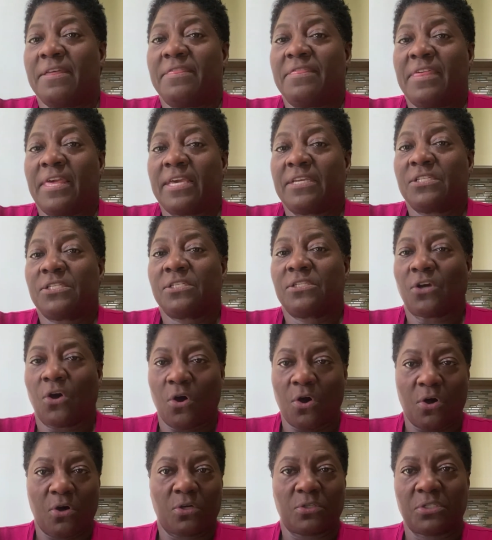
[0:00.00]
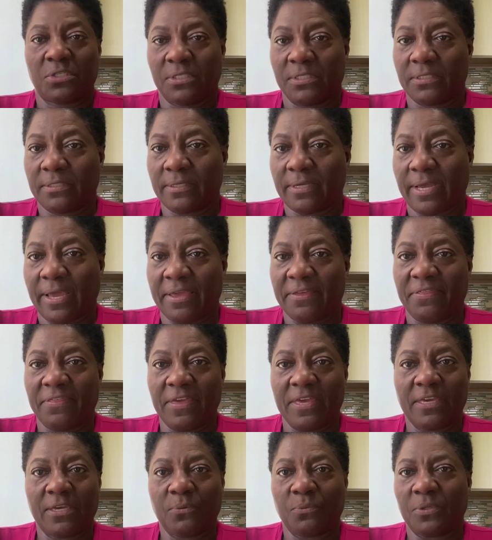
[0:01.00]
This cost, I
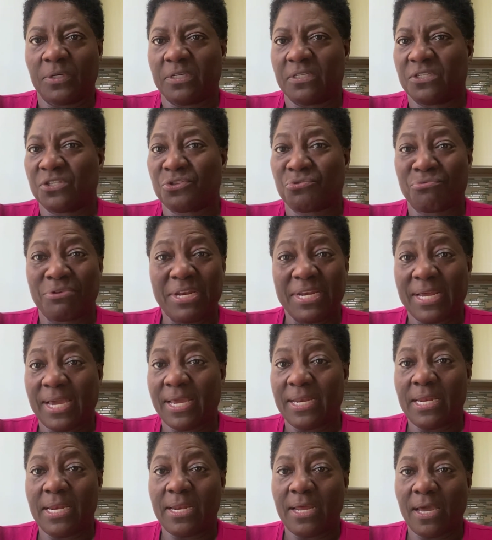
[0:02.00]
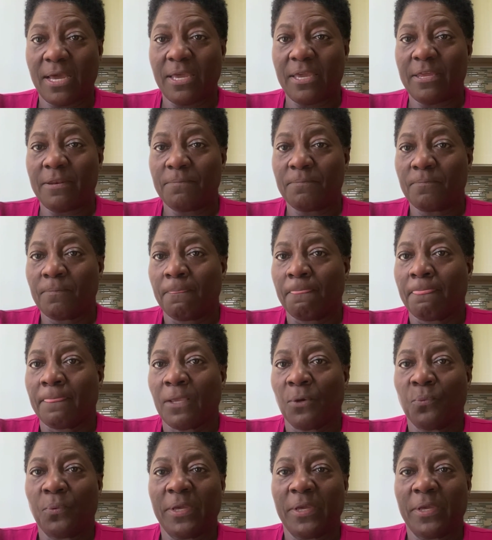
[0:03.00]
think it was $3.99,